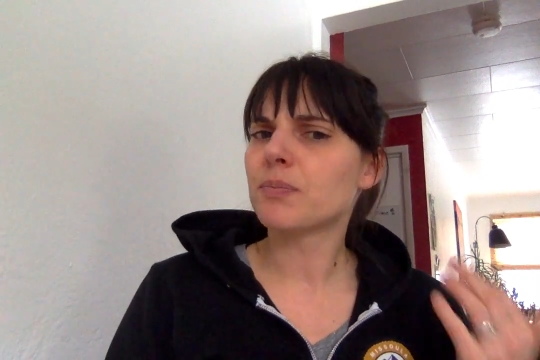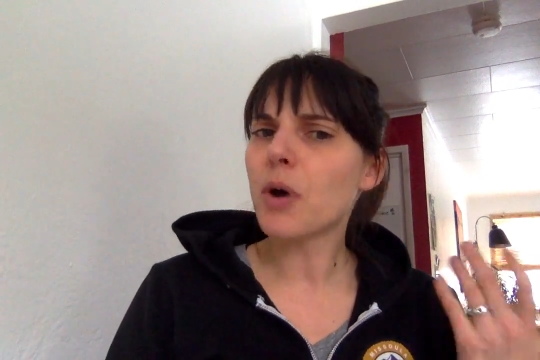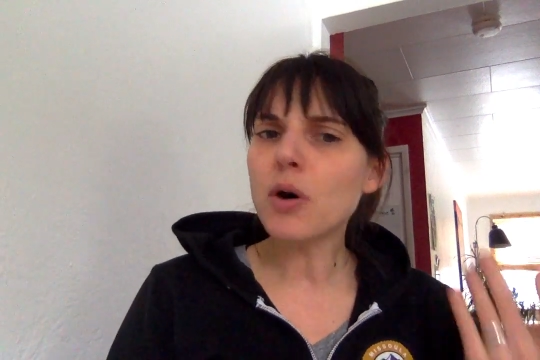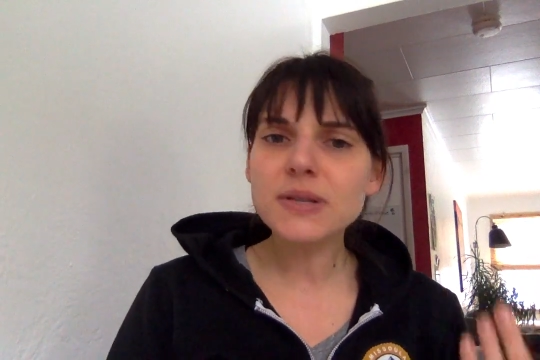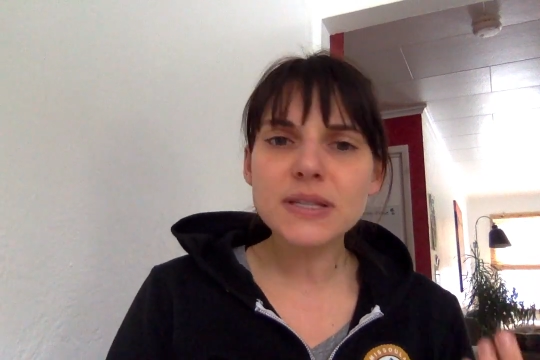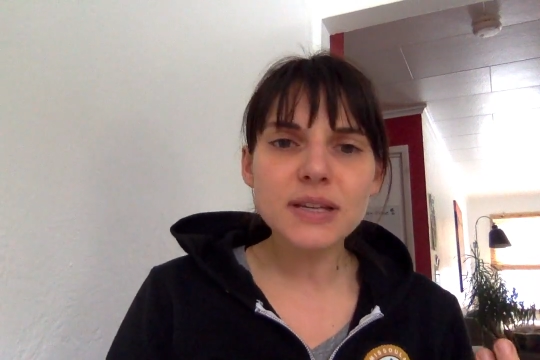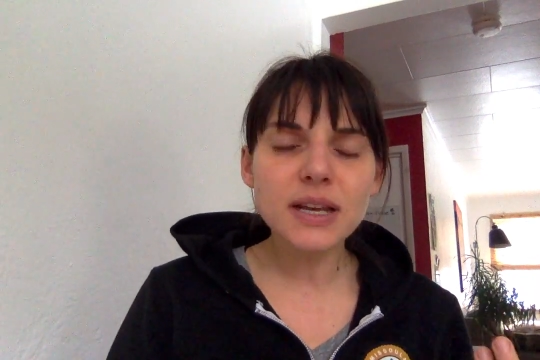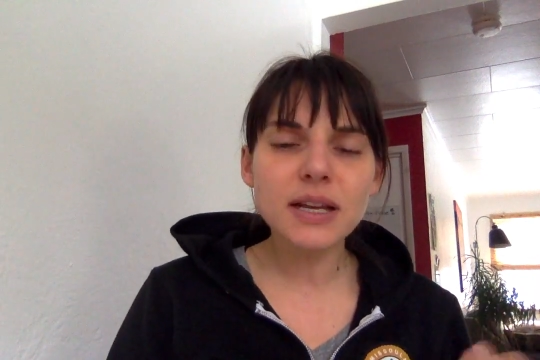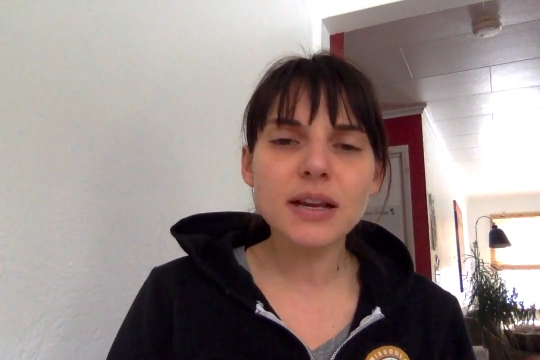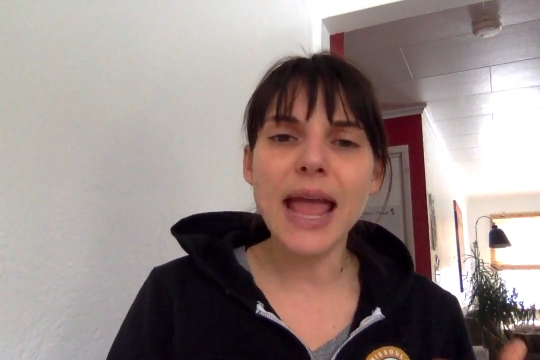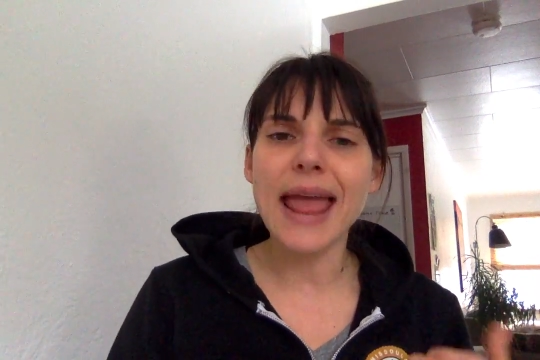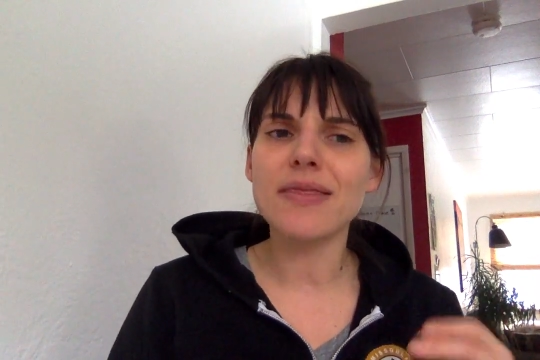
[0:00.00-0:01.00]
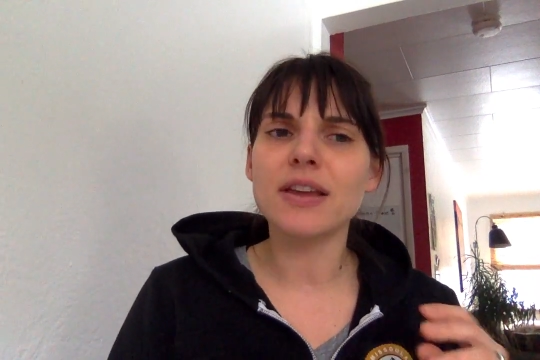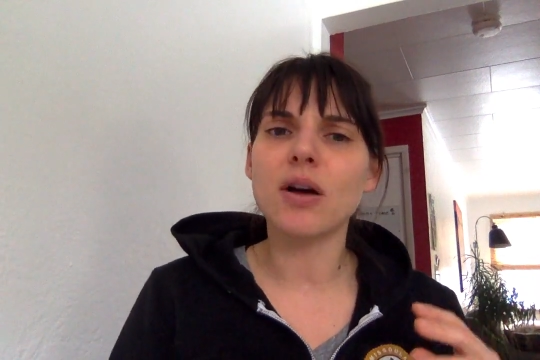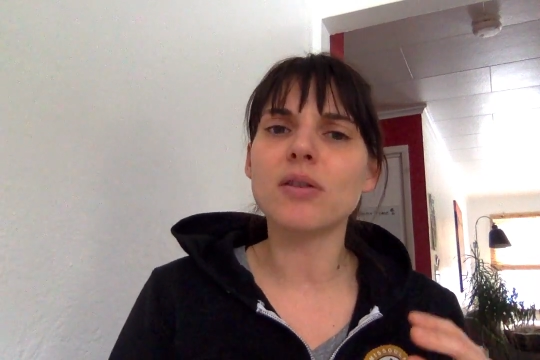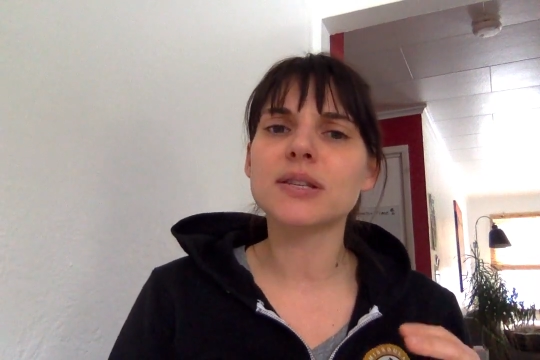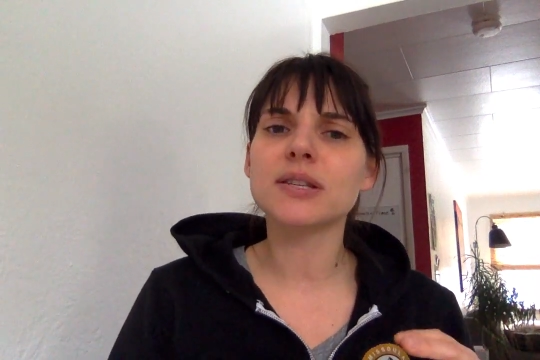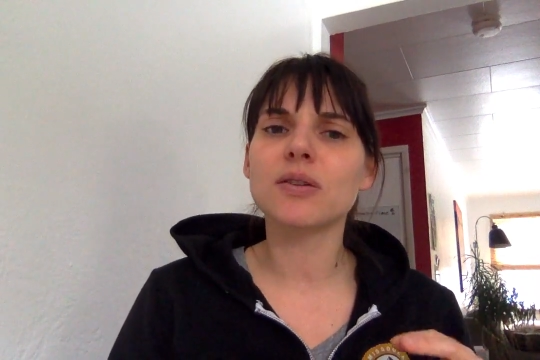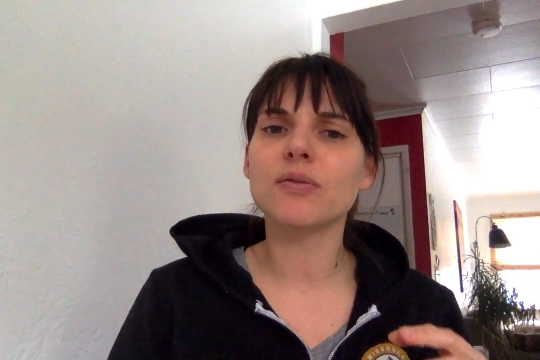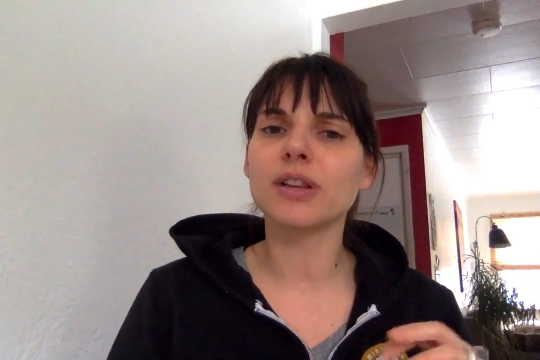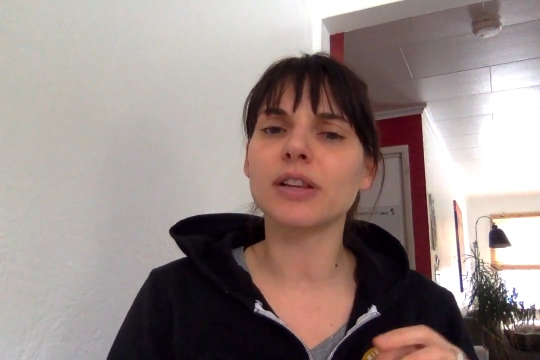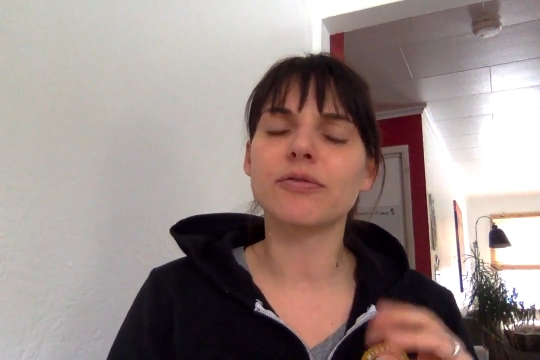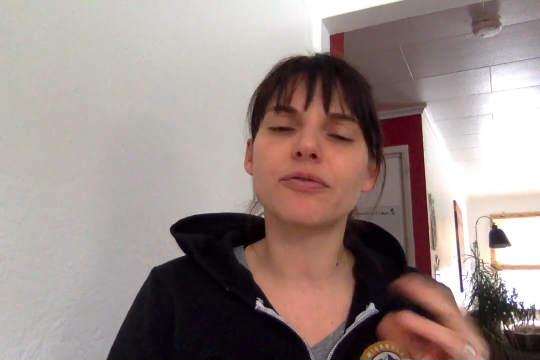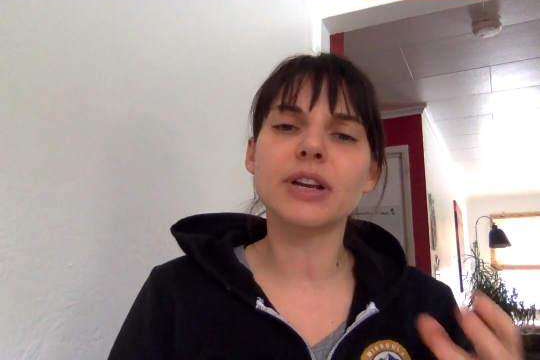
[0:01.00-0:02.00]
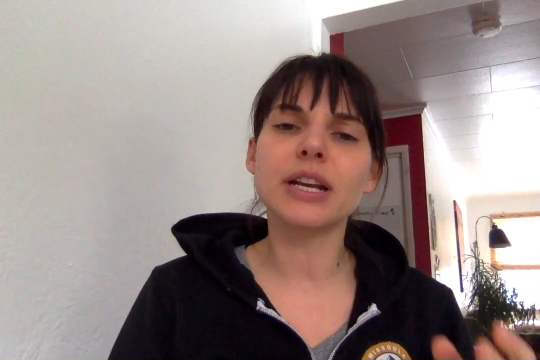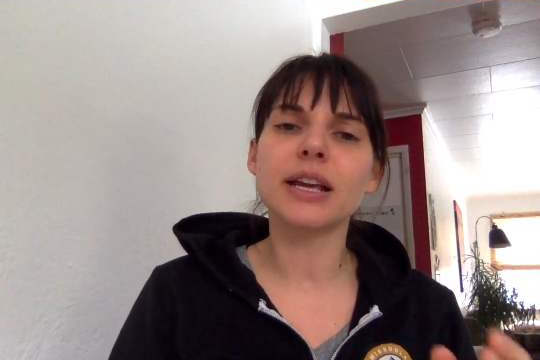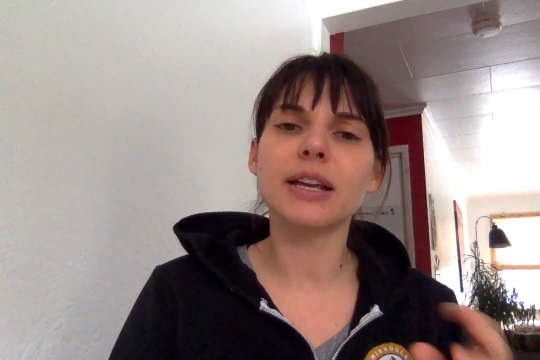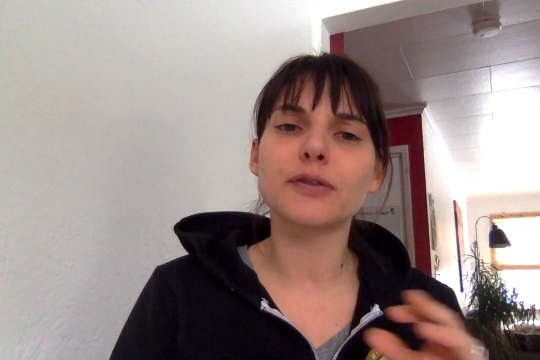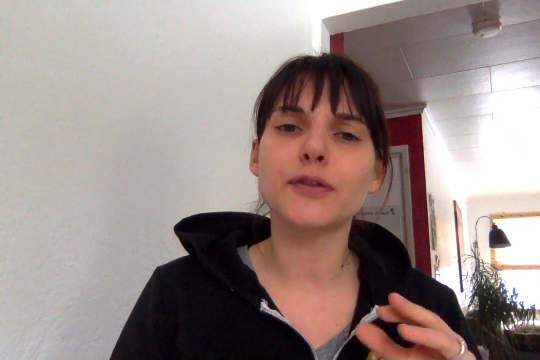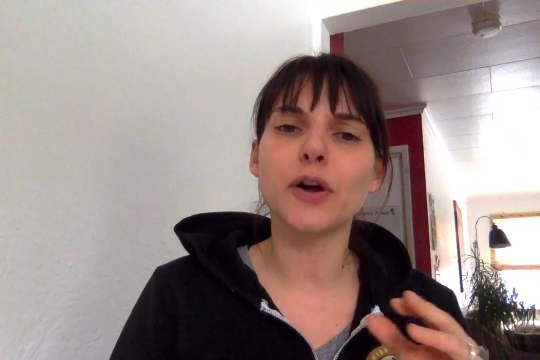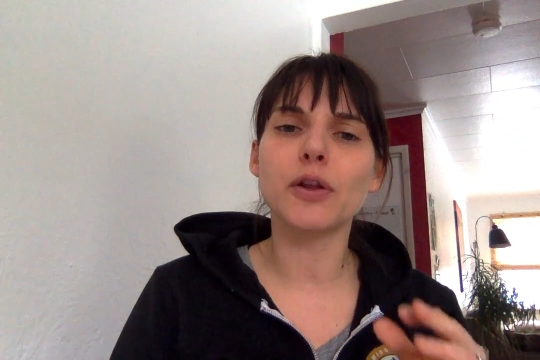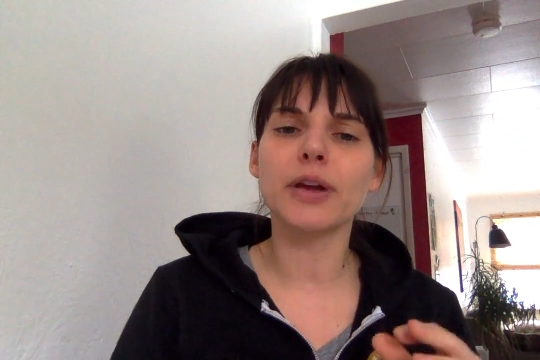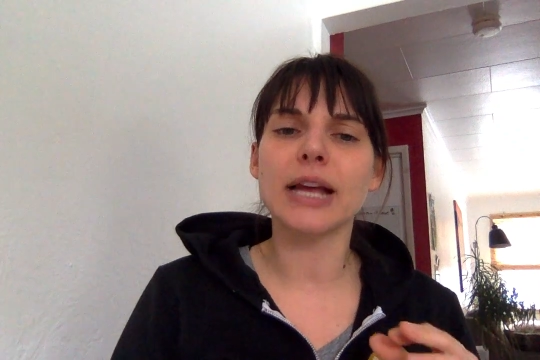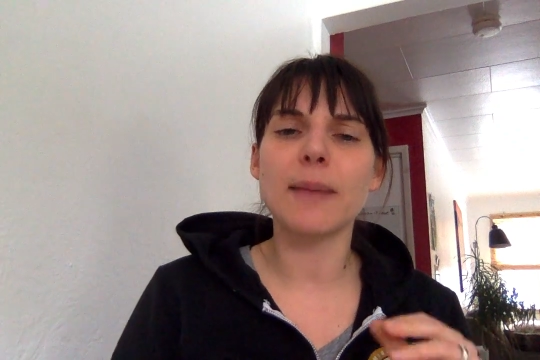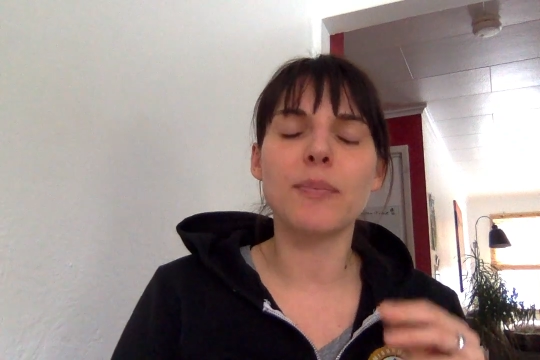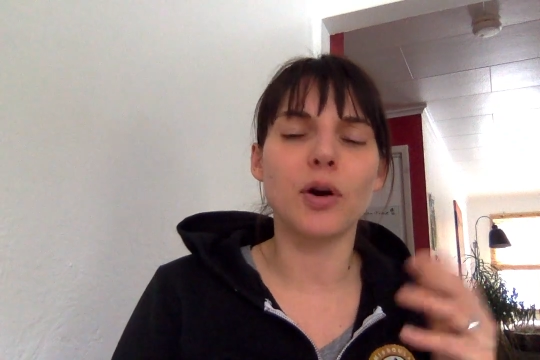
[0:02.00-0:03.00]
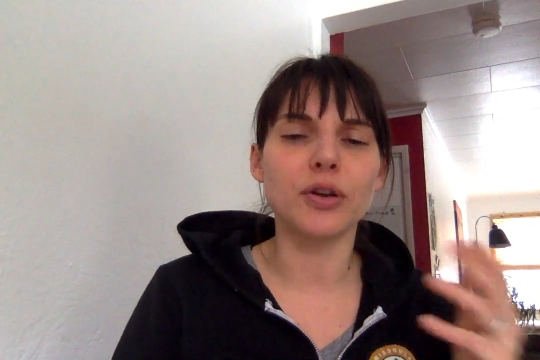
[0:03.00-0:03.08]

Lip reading: posting and then also really reading and following up